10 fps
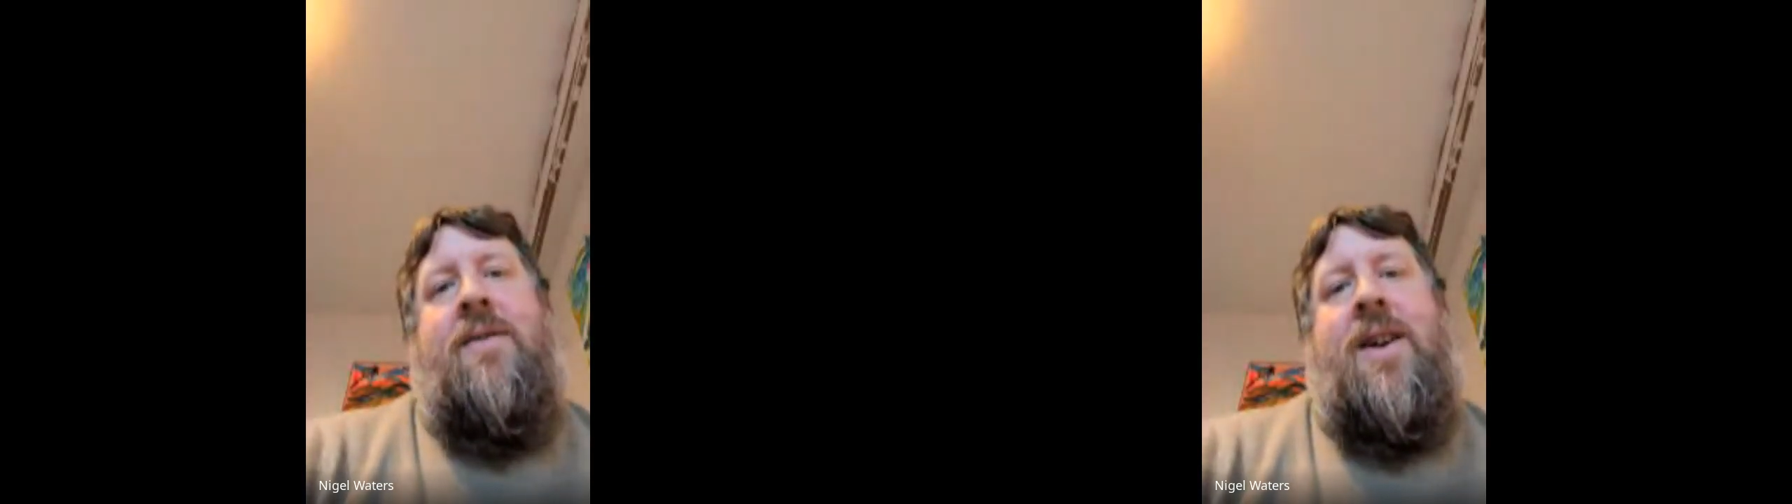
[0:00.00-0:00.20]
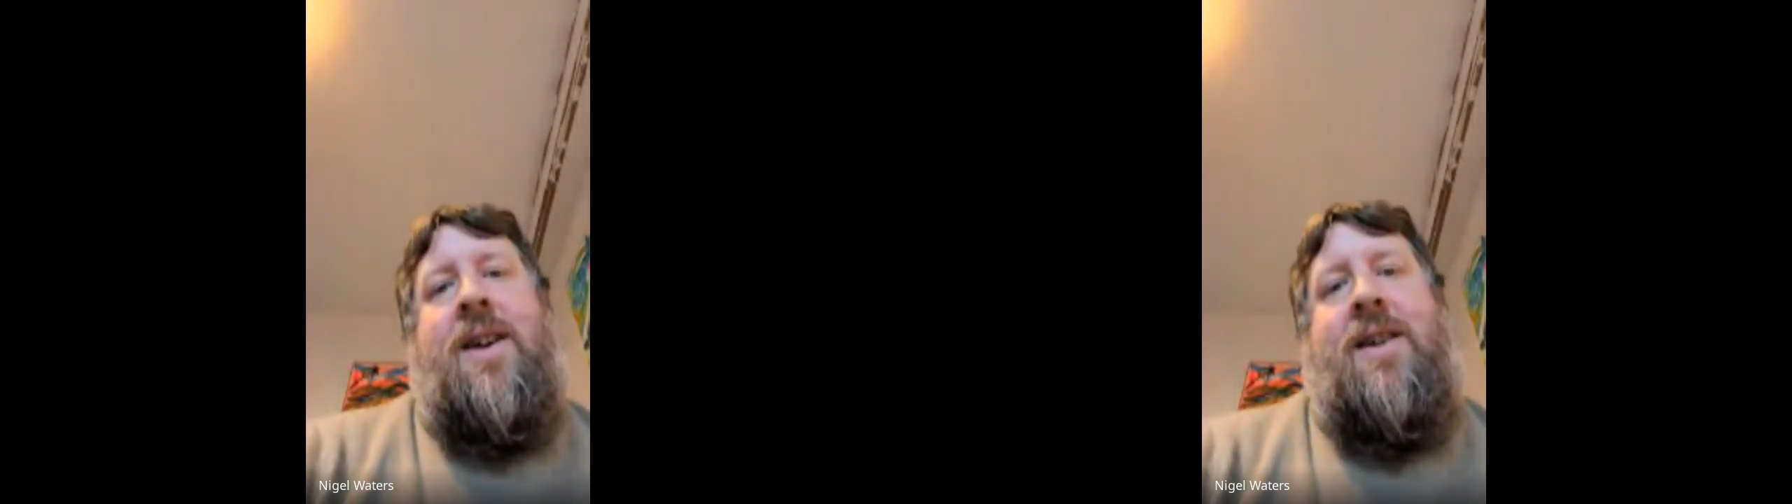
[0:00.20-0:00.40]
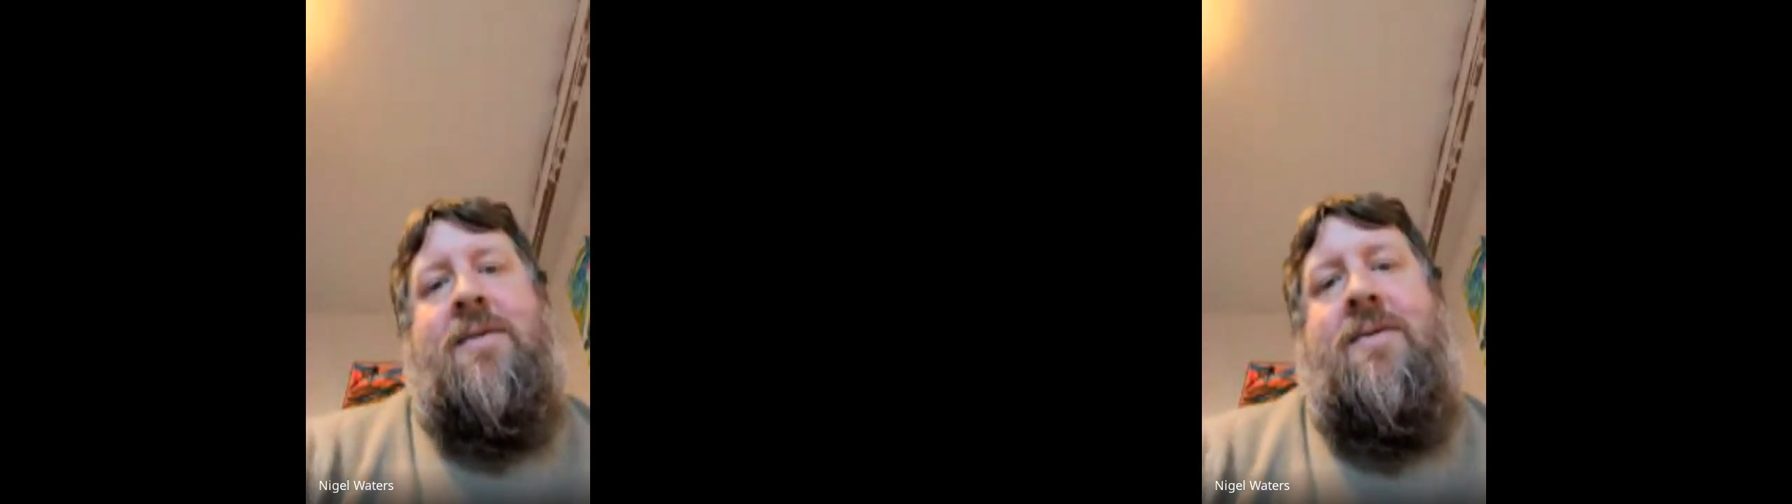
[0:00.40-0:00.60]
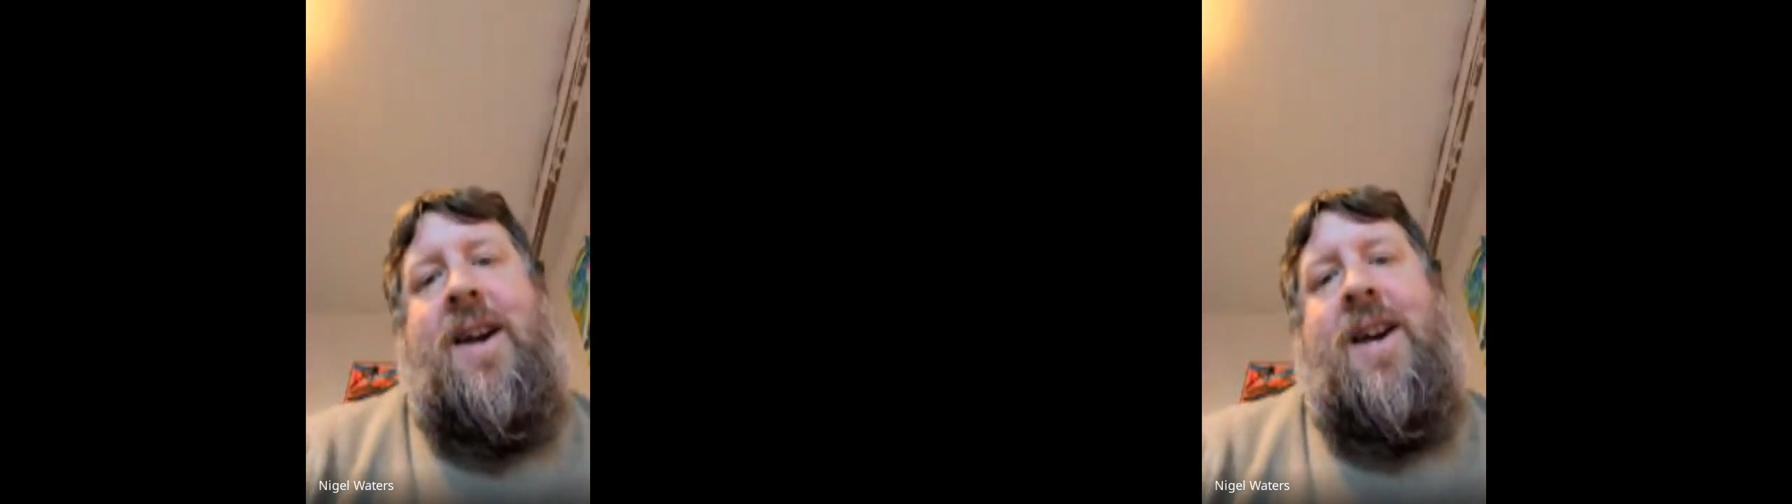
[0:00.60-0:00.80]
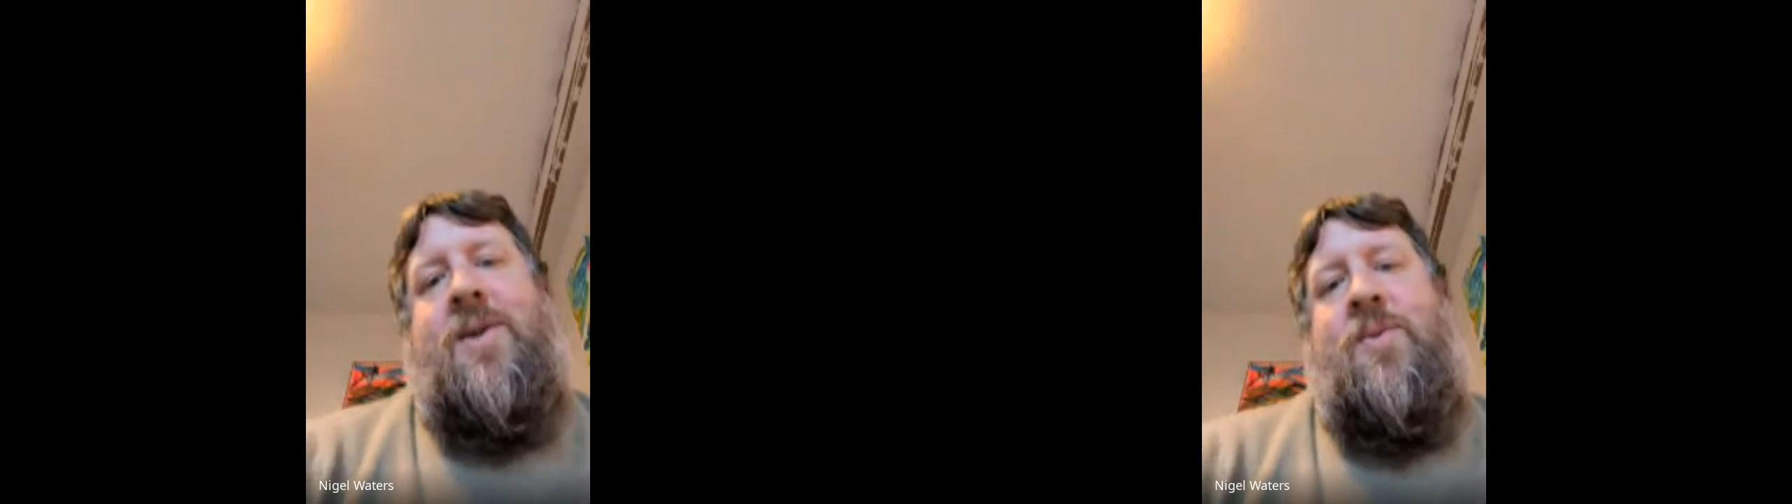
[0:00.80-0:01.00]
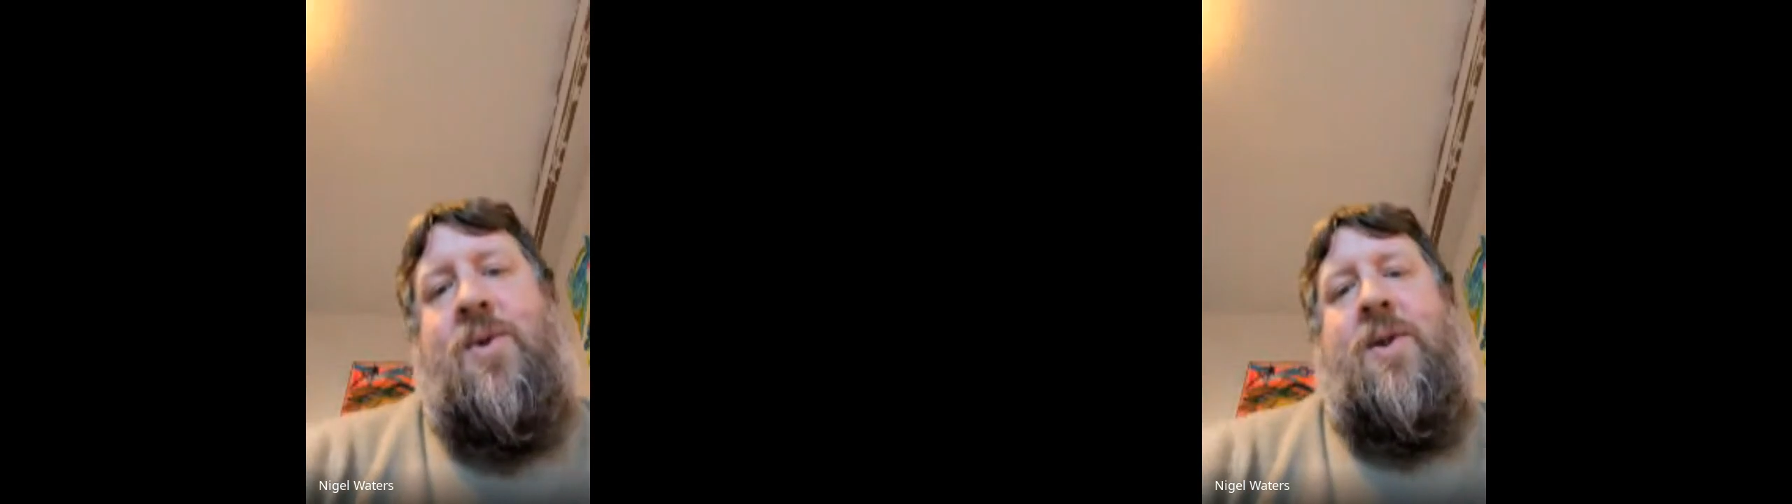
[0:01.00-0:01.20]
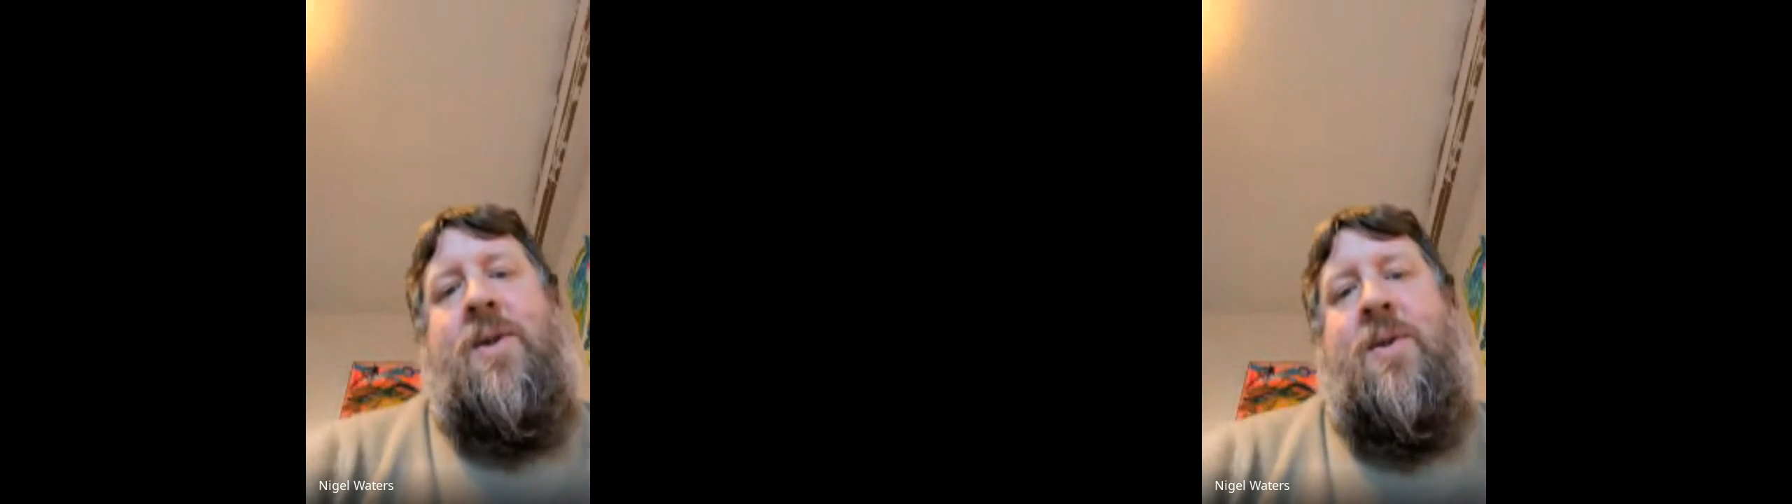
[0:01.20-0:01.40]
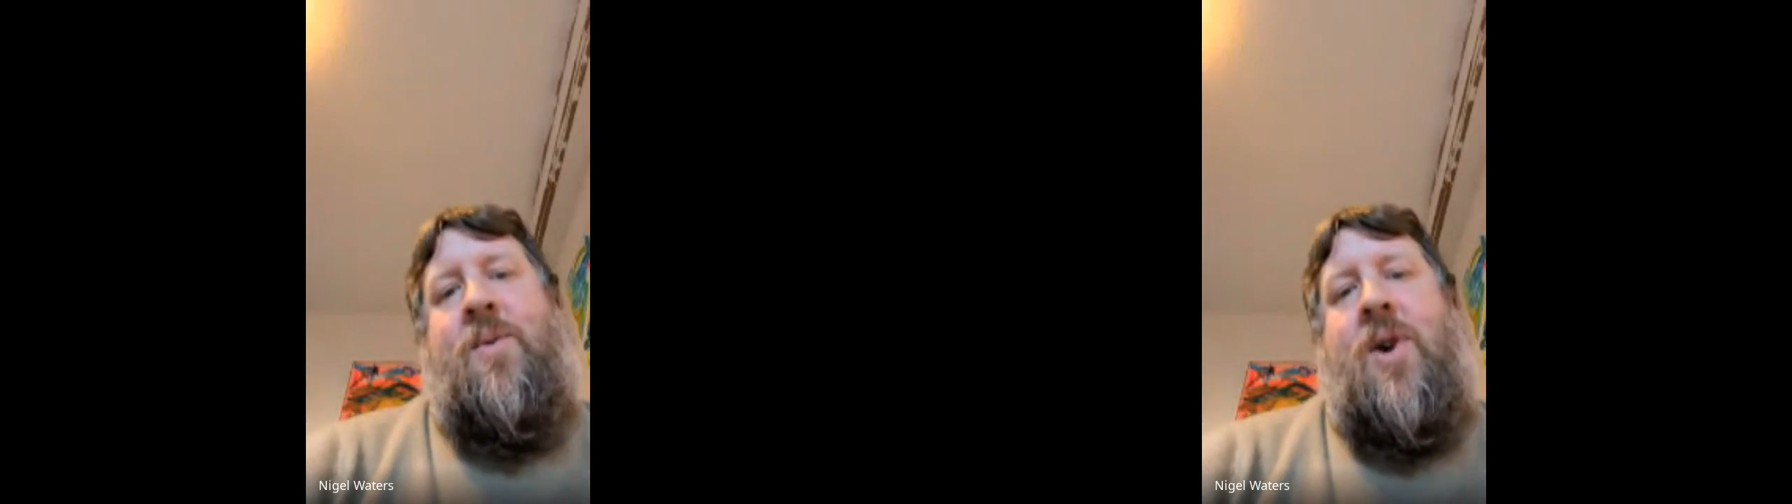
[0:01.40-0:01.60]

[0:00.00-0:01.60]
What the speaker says: if it conveys what